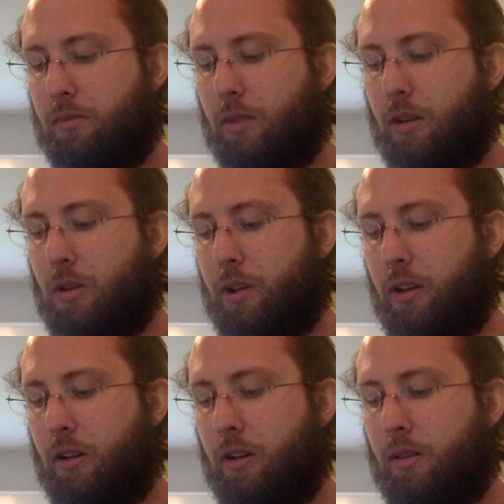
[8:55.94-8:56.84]
Oh,
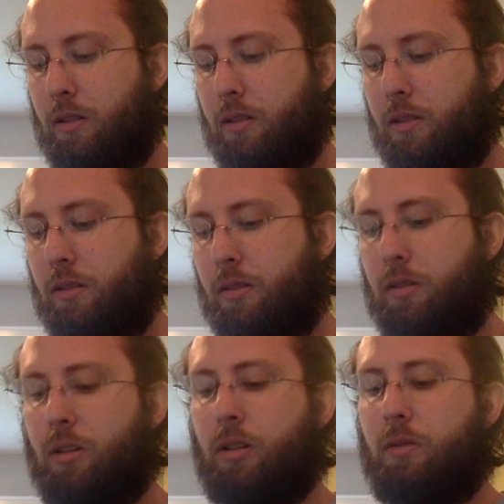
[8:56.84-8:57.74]
here.
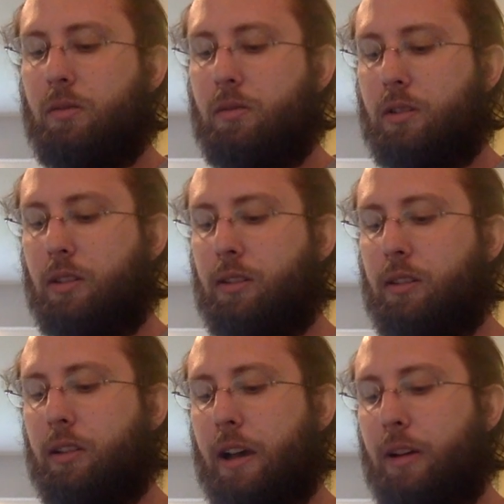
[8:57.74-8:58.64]
No, this is
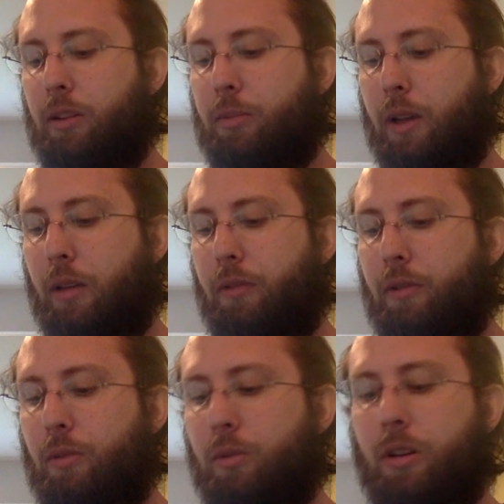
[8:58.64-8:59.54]
as loud as my
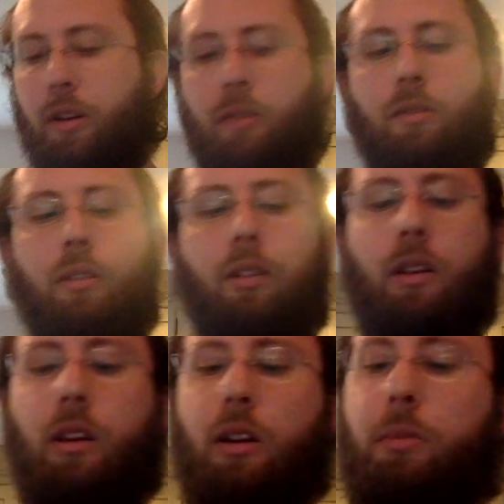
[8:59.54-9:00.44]
phone will go.
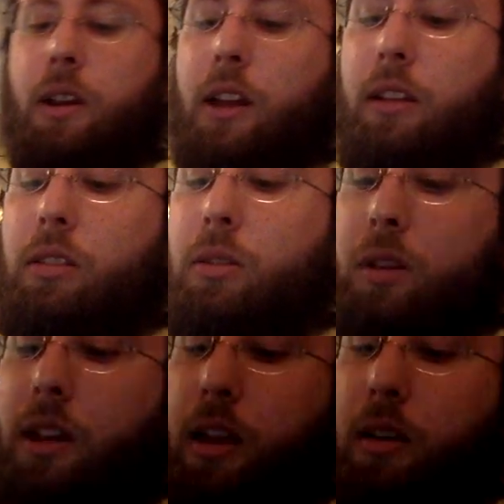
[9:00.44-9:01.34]
But again, let's do it
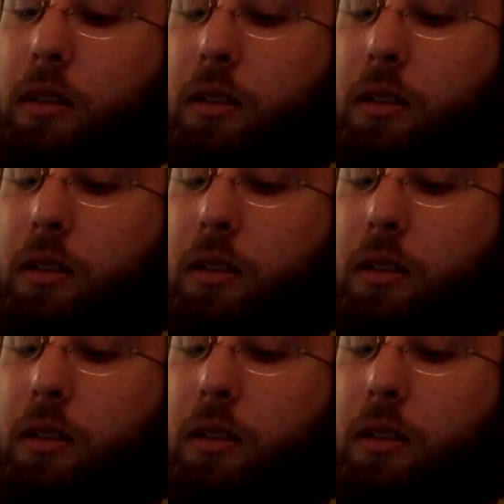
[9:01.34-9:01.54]
again.